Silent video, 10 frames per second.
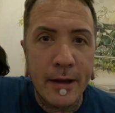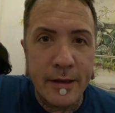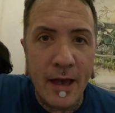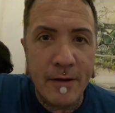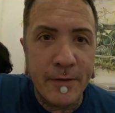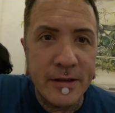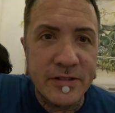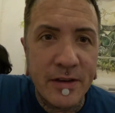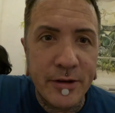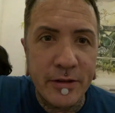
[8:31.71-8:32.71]
got
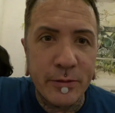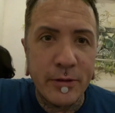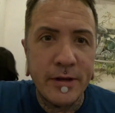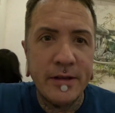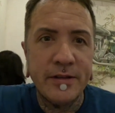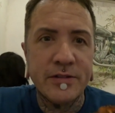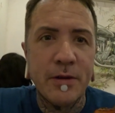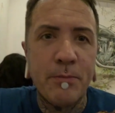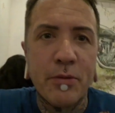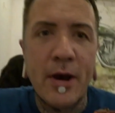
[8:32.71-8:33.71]
Cafe 73's
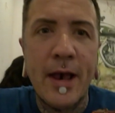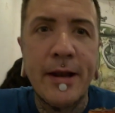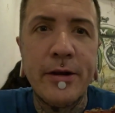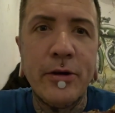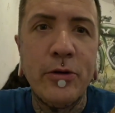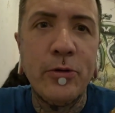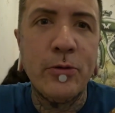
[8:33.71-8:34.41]
Grand